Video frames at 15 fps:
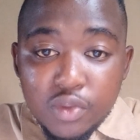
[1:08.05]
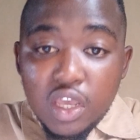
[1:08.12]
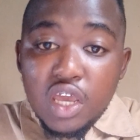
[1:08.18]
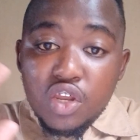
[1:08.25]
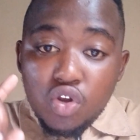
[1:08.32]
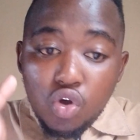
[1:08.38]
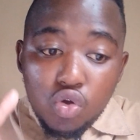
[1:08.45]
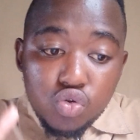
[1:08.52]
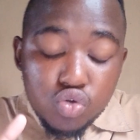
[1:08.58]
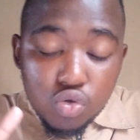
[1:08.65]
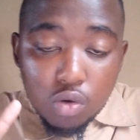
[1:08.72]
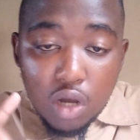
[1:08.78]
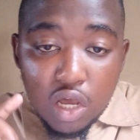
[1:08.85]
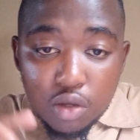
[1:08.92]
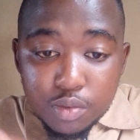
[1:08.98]
And
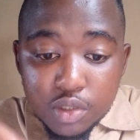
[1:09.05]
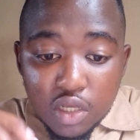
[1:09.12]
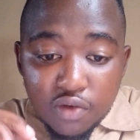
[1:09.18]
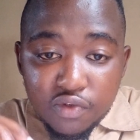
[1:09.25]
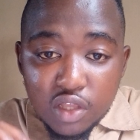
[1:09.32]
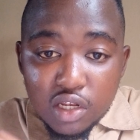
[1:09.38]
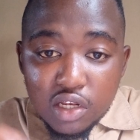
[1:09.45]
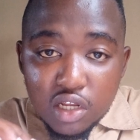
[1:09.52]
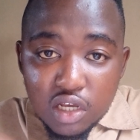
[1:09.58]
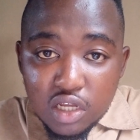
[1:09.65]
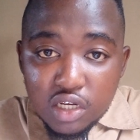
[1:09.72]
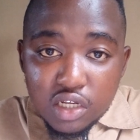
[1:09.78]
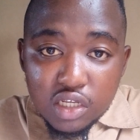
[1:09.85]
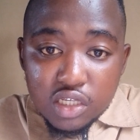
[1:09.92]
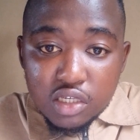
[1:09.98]
also, I observed that
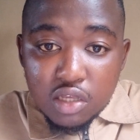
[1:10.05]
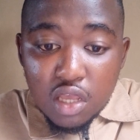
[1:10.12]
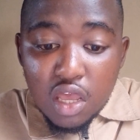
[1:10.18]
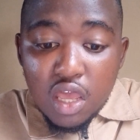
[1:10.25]
learners